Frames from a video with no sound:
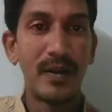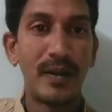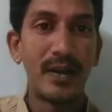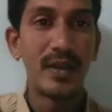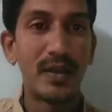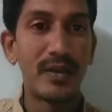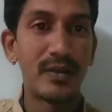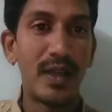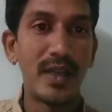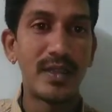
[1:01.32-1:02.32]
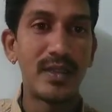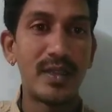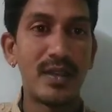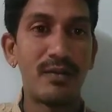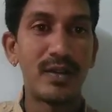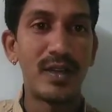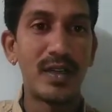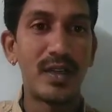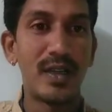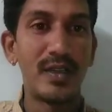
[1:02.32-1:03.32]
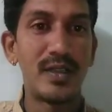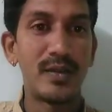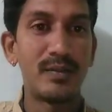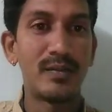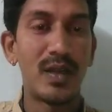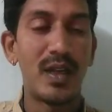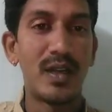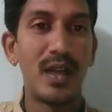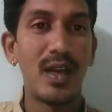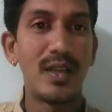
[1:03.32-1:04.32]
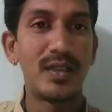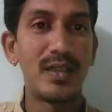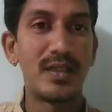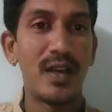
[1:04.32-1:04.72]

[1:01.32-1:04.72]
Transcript: Here X is our data item and L is its